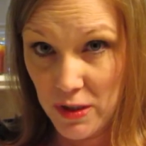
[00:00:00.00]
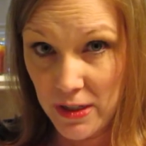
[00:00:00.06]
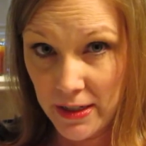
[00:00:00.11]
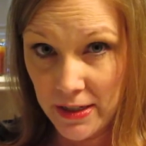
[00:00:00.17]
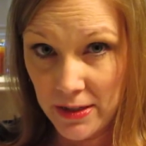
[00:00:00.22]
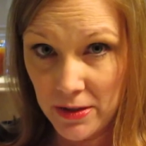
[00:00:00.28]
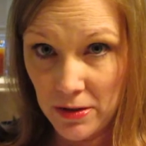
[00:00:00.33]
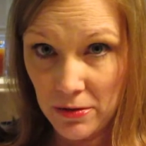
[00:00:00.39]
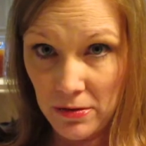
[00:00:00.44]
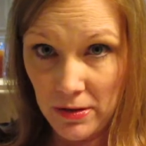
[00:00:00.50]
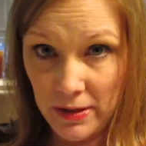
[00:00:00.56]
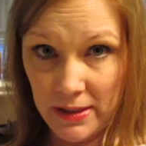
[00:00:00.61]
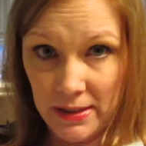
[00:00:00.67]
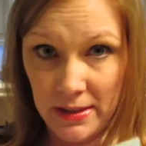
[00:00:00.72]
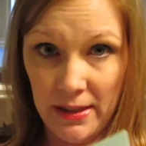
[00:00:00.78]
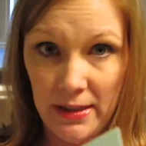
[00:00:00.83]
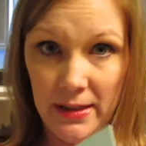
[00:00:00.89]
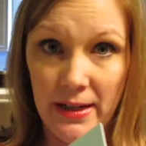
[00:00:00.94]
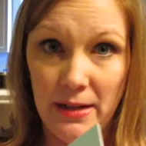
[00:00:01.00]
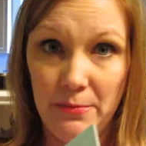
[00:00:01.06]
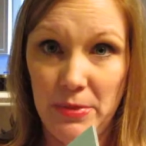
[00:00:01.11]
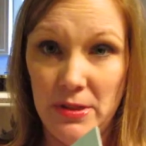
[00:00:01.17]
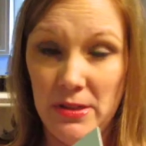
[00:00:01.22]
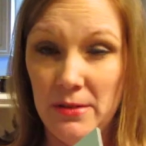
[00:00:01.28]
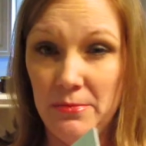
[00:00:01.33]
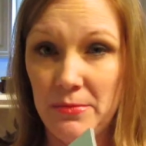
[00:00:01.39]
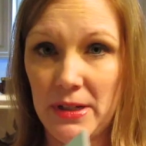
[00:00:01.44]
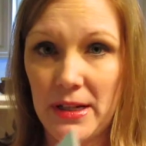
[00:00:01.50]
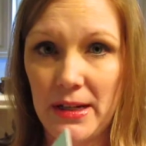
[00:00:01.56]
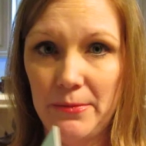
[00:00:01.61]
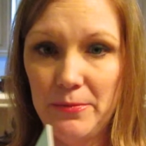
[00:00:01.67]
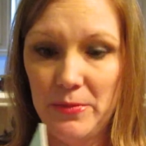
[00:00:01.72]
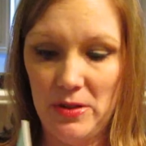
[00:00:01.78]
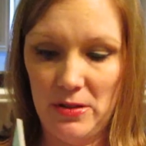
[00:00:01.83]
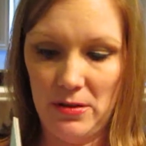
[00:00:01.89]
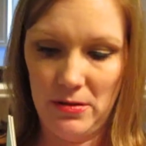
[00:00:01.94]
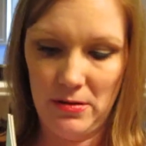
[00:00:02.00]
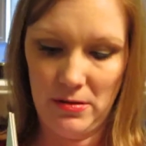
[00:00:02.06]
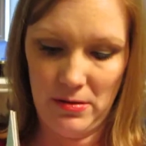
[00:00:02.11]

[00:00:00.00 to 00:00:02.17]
I can totally see that, but sometimes